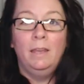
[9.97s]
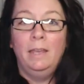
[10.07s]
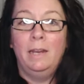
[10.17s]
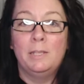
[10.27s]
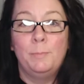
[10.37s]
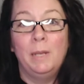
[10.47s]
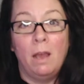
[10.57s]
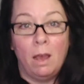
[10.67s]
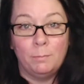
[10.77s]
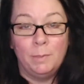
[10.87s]
It has been a
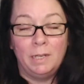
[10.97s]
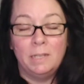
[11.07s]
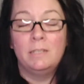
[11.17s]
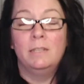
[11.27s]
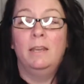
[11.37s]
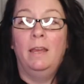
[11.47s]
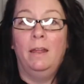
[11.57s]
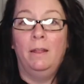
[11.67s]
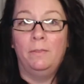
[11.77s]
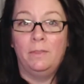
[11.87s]
hot minute
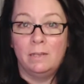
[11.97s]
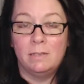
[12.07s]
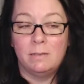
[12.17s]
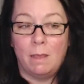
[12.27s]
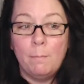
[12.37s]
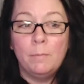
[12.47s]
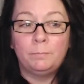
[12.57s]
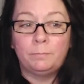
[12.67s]
and then some.